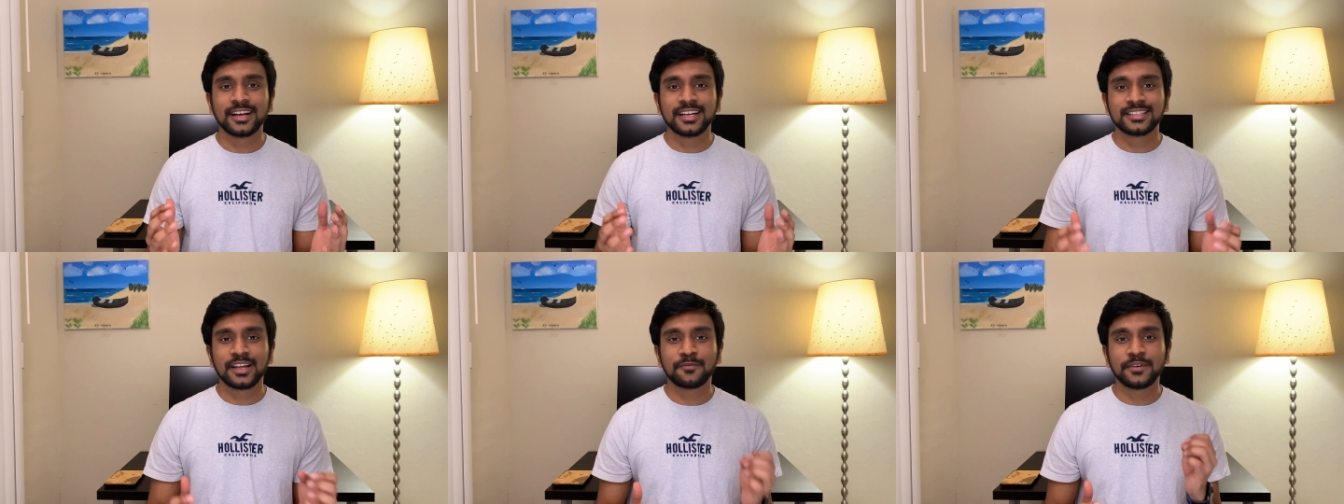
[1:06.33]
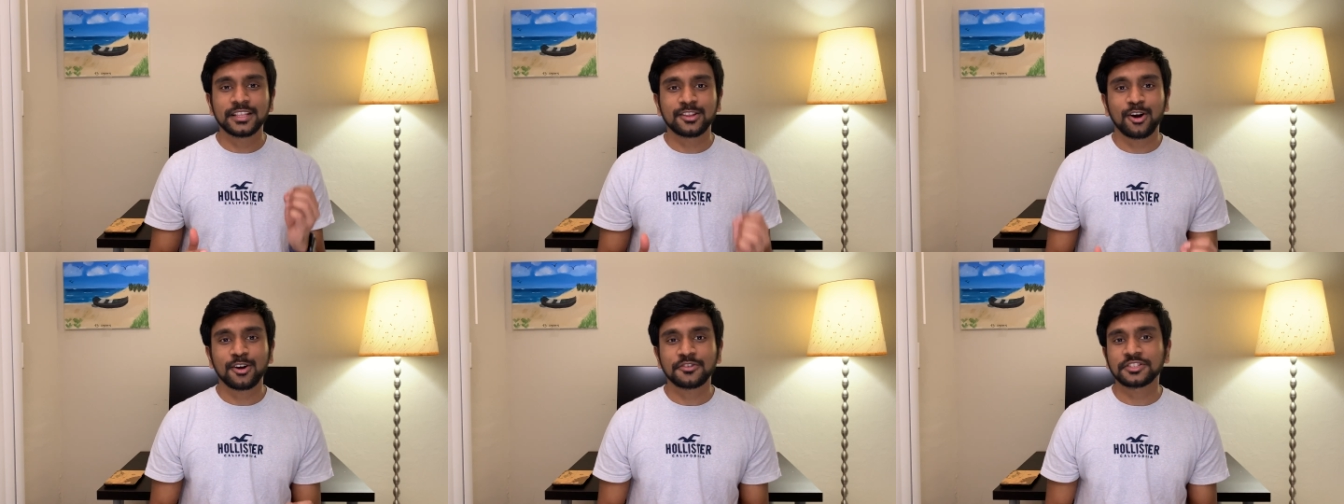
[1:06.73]
that we
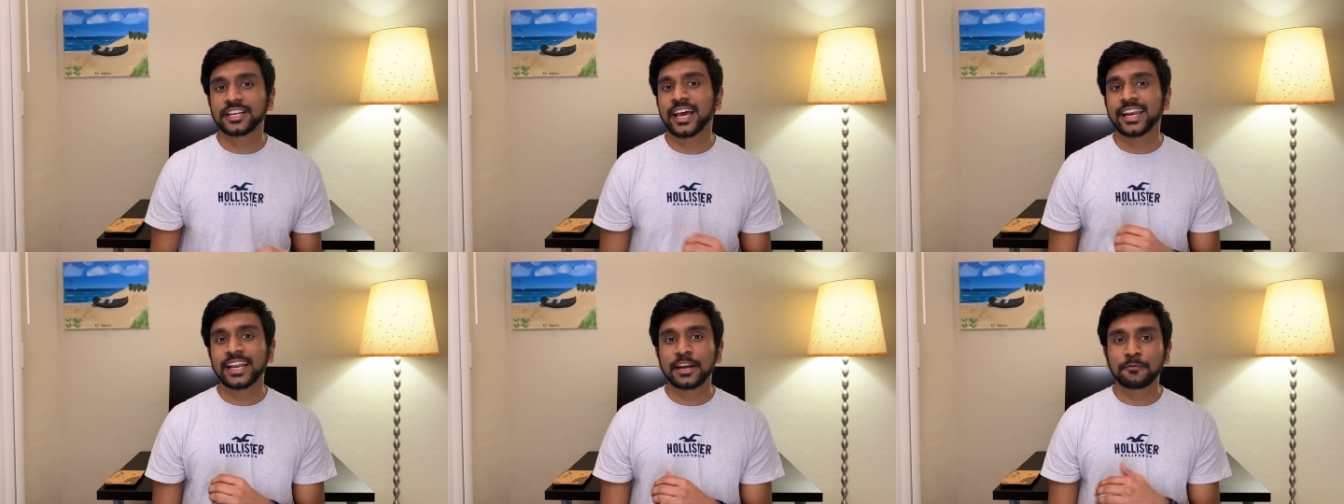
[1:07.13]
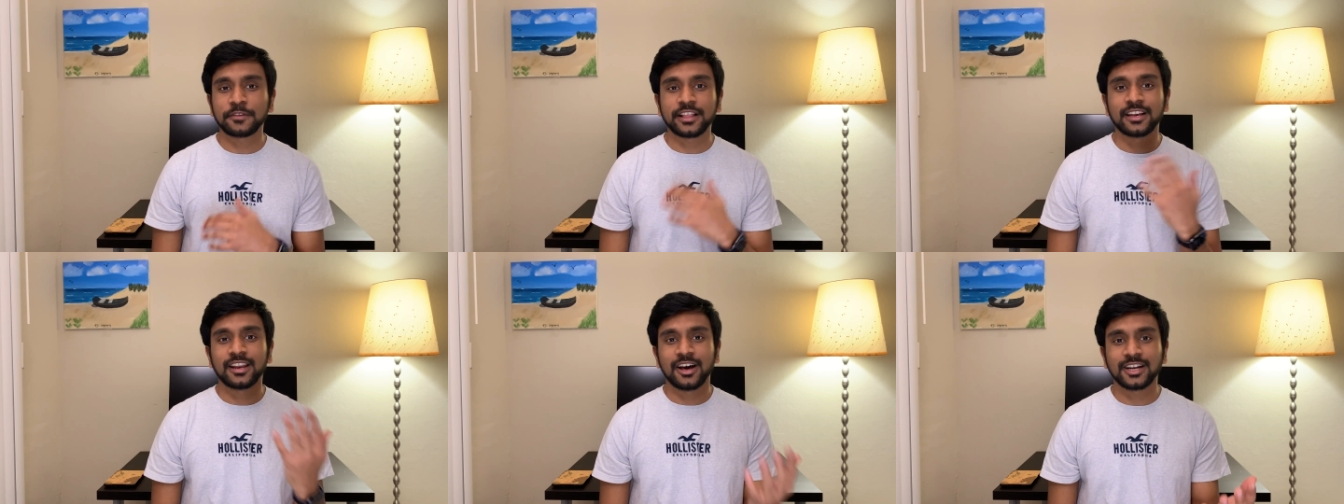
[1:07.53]
thought of sharing it with a
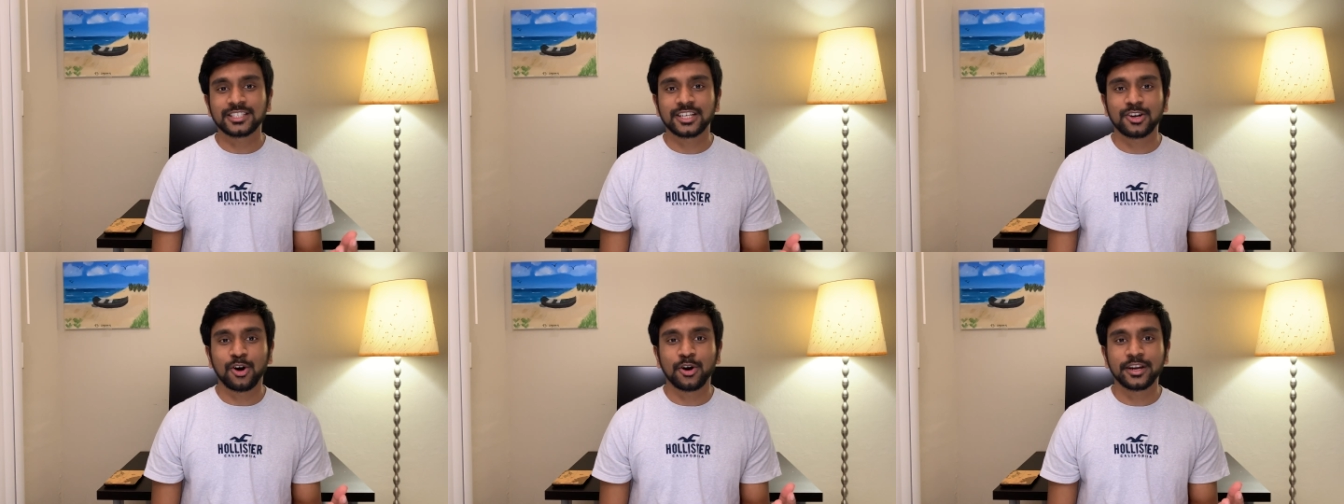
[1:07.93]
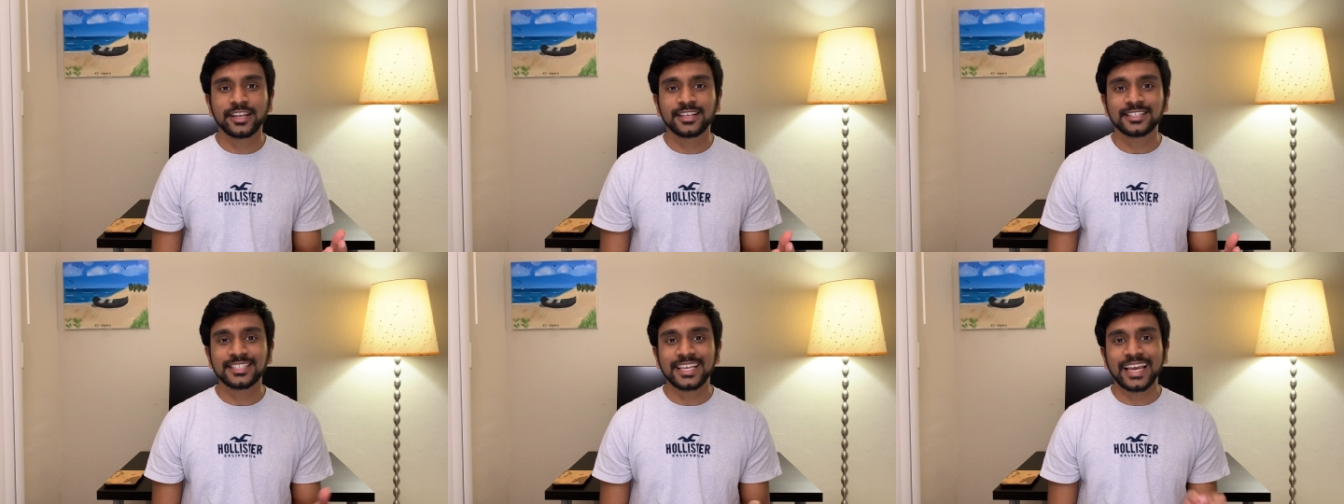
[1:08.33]
larger
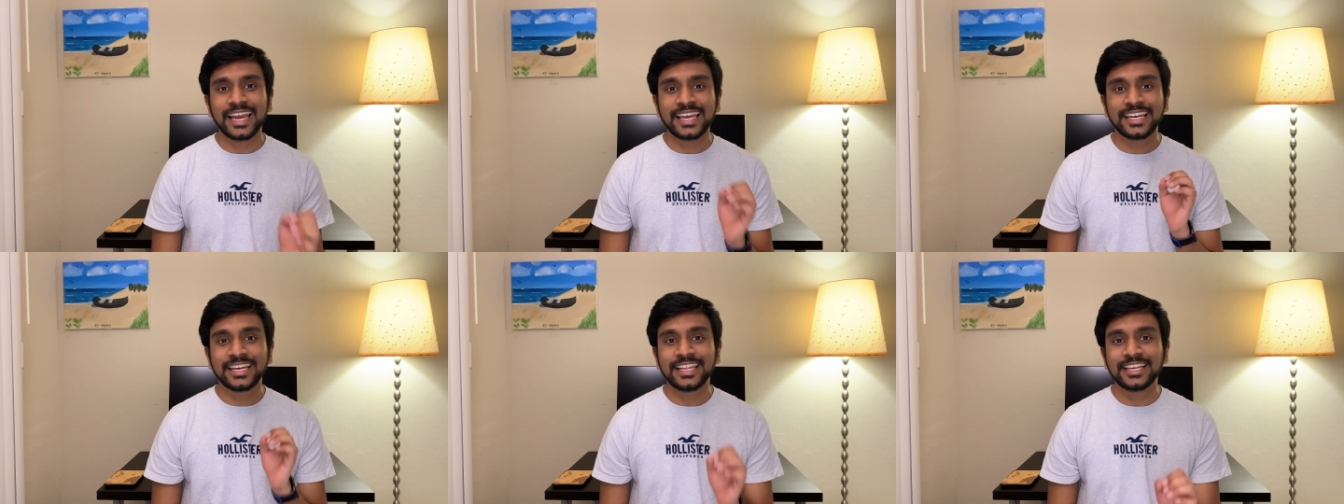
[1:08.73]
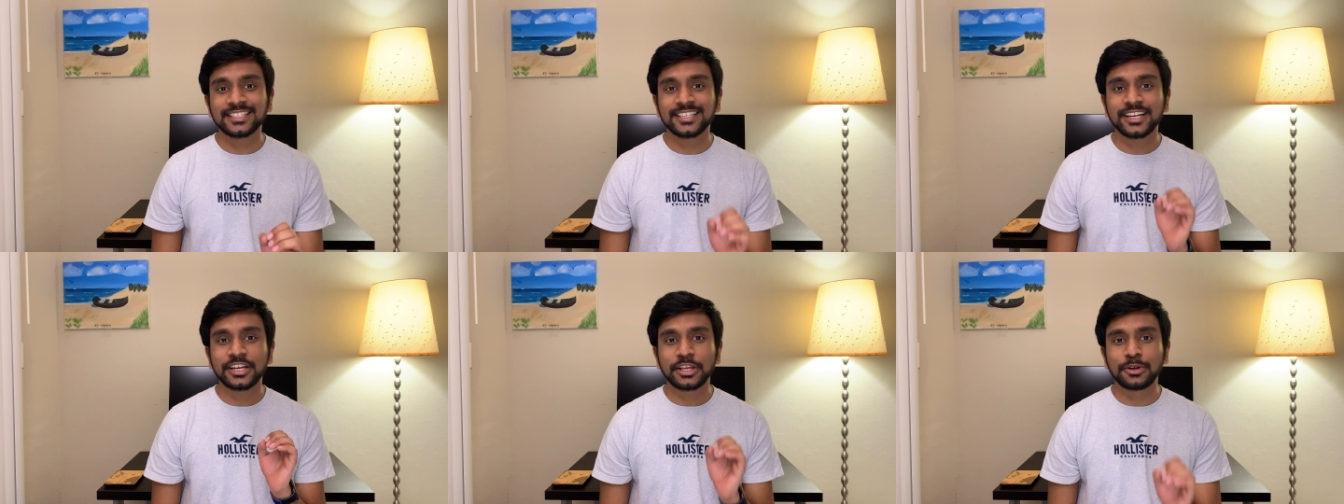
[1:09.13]
audience in an
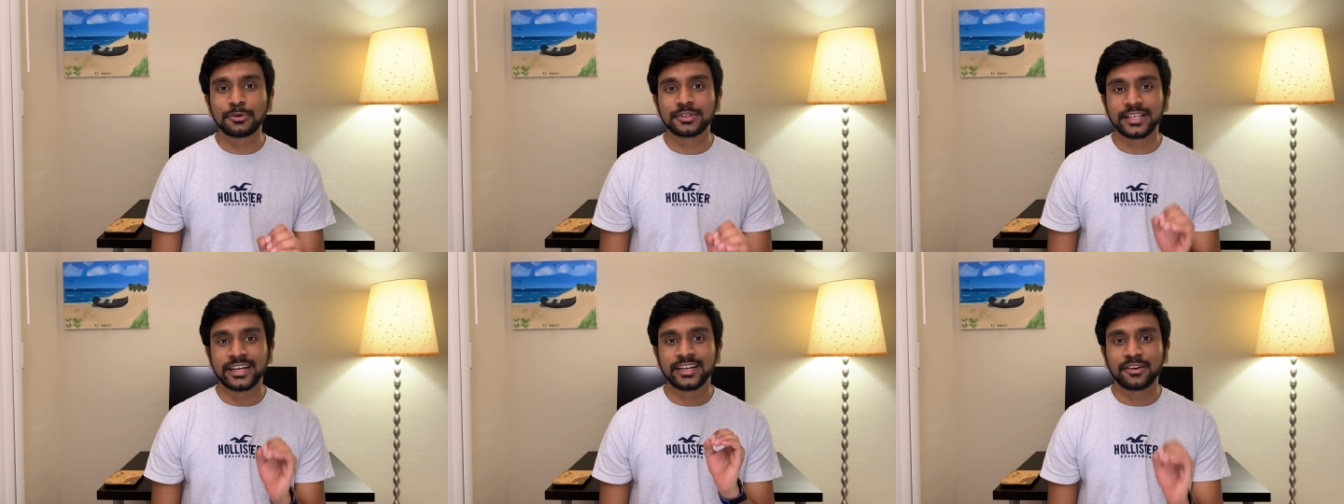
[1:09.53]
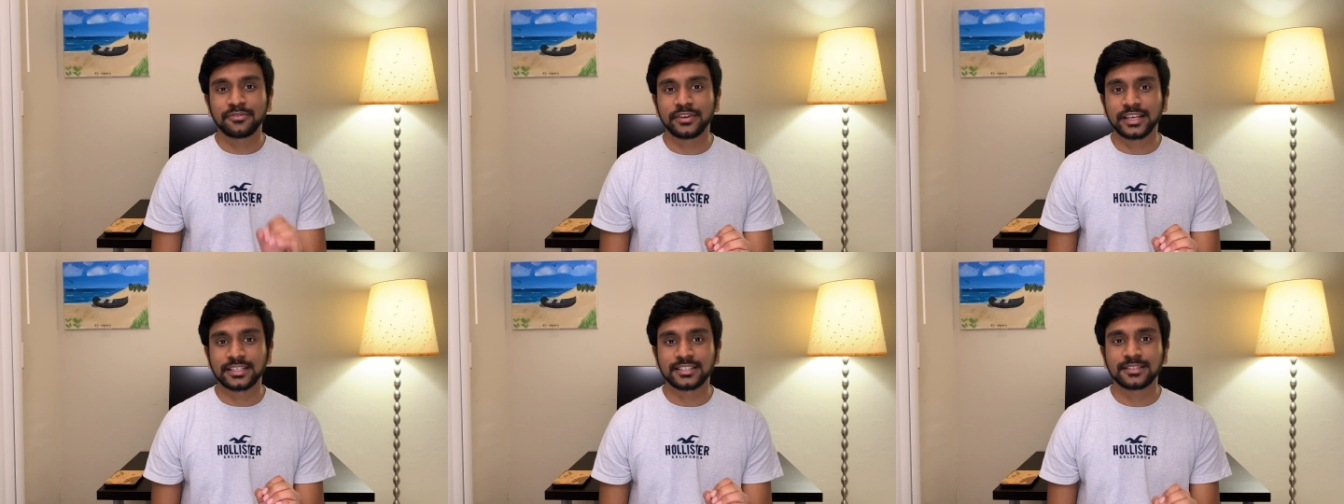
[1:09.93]
easier to use
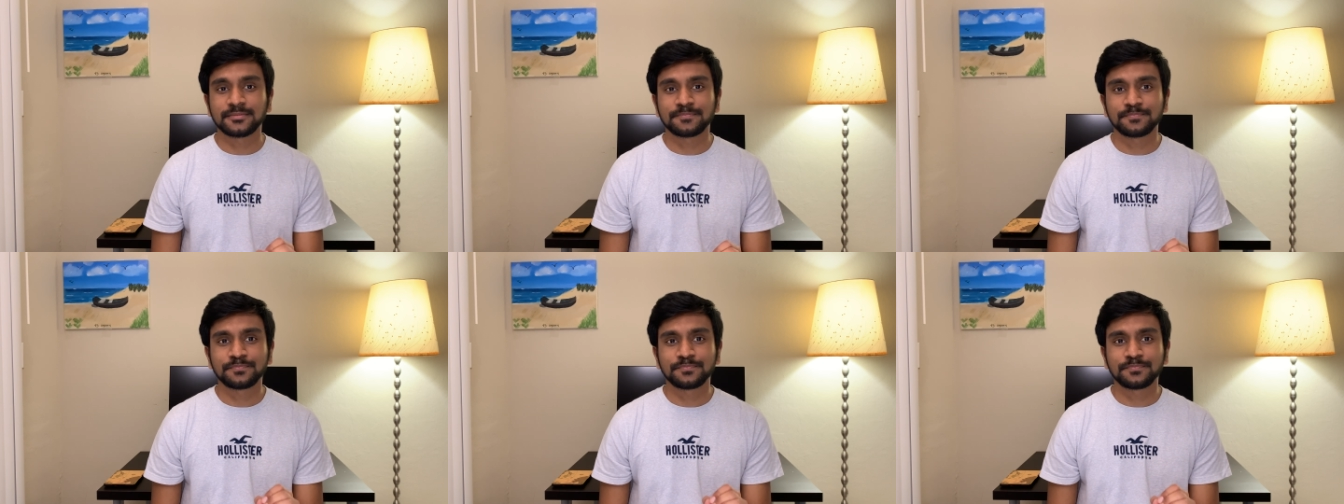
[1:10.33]
interface.